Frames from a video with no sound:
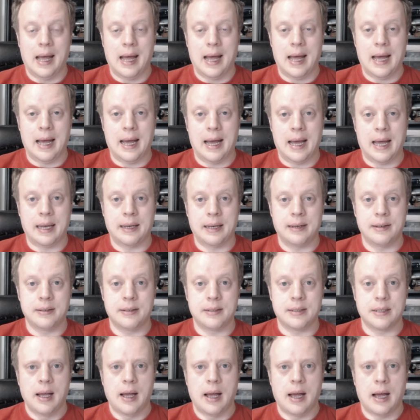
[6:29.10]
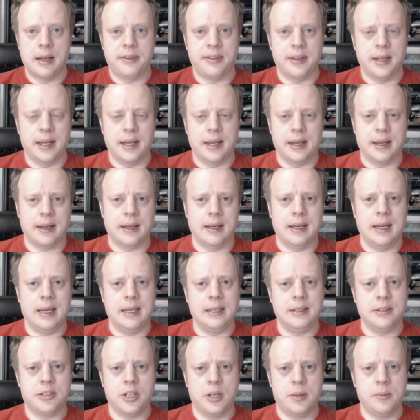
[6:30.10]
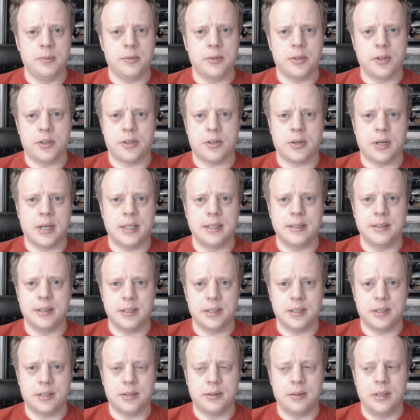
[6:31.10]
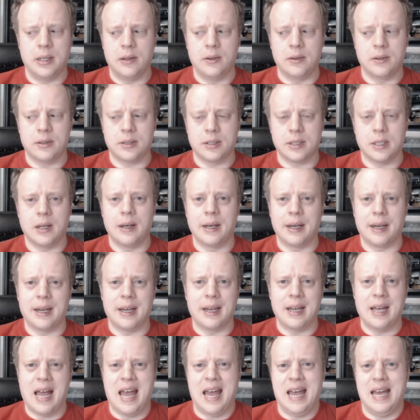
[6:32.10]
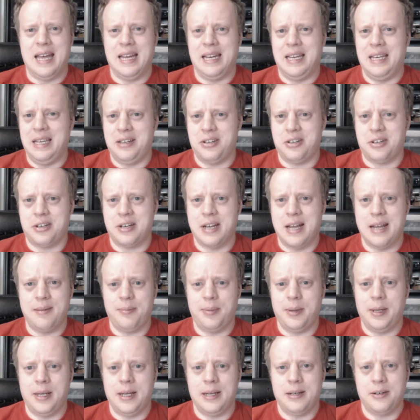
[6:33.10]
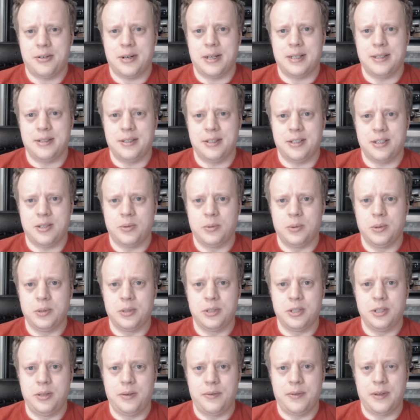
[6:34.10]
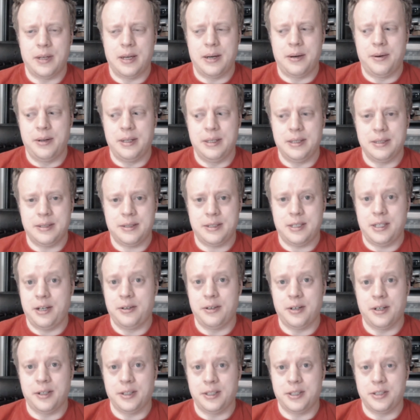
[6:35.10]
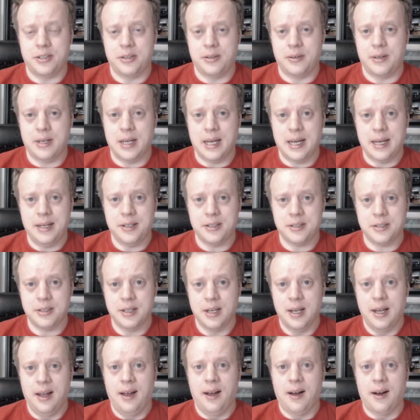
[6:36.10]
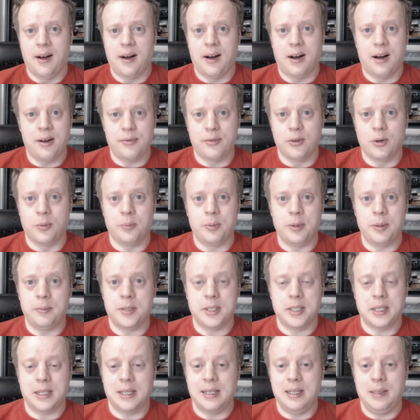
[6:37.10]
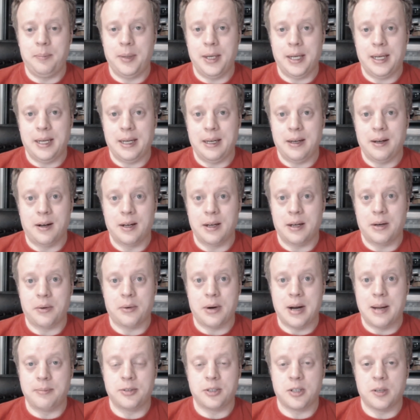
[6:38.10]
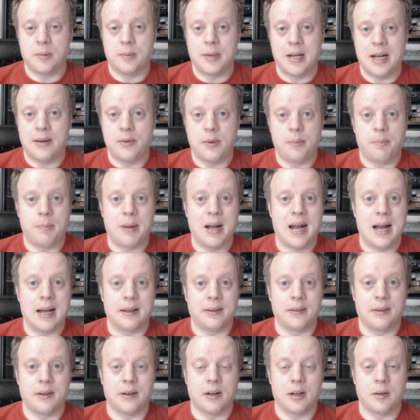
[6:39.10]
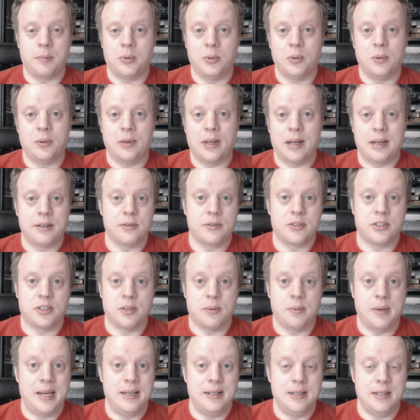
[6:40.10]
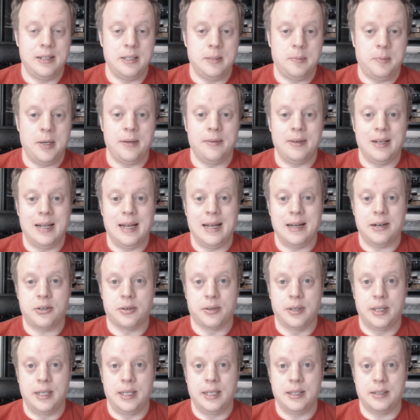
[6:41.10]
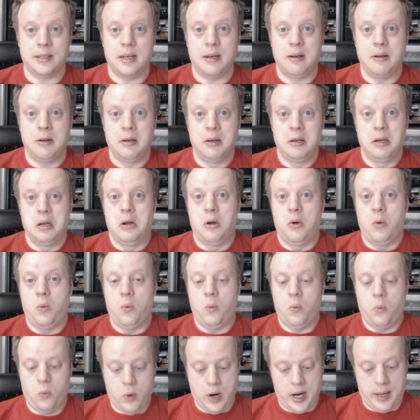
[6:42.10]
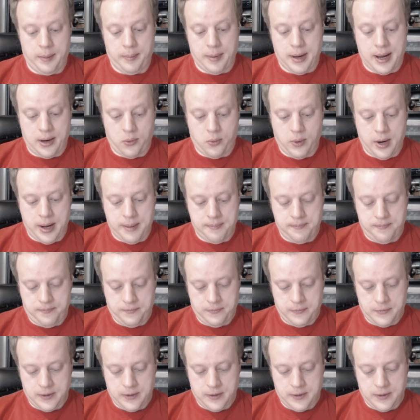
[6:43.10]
And I think in terms of the transistor, it looks like any NPN transistor will do if they're in this TO92 case. I've not been particularly picky. I grabbed some out of a bag that I'd pulled out of some 80s bit of electronics way back when.